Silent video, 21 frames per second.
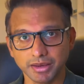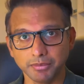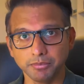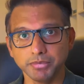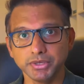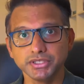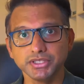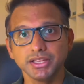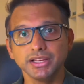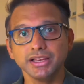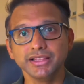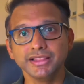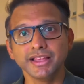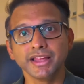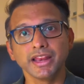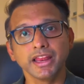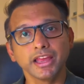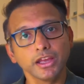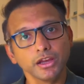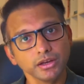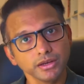Basically, they're
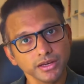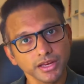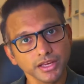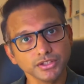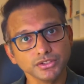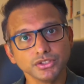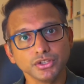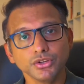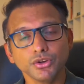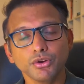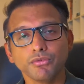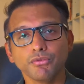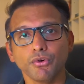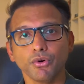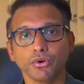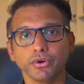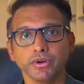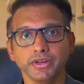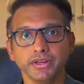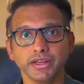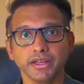recognizing your
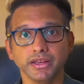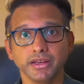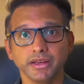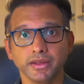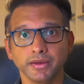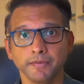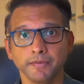foreign degree.